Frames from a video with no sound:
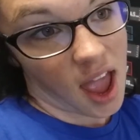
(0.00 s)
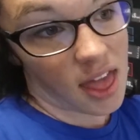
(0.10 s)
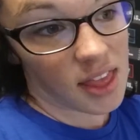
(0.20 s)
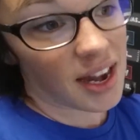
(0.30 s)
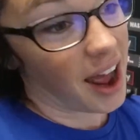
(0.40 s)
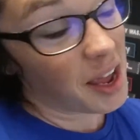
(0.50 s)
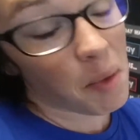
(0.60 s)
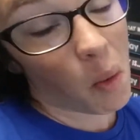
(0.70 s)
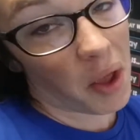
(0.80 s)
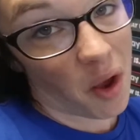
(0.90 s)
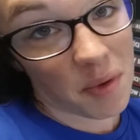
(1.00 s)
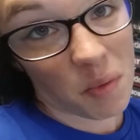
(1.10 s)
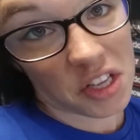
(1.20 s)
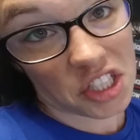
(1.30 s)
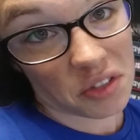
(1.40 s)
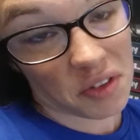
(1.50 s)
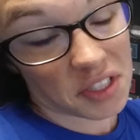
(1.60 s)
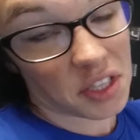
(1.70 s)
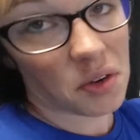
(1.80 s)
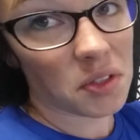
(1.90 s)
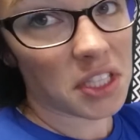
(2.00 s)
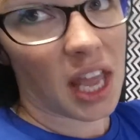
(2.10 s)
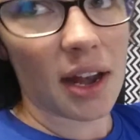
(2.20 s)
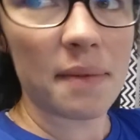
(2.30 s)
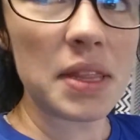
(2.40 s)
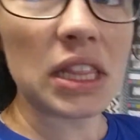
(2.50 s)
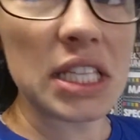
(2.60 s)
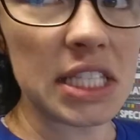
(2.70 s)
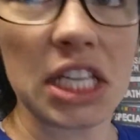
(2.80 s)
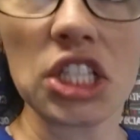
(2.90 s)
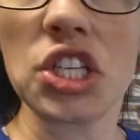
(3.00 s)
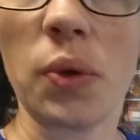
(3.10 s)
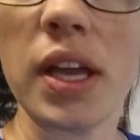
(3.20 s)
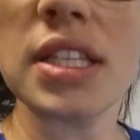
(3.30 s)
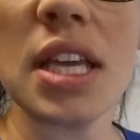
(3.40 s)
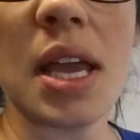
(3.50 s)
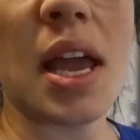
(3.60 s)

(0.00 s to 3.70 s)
And then I am going home and watching the rest of the Colts game. I've been listening to it.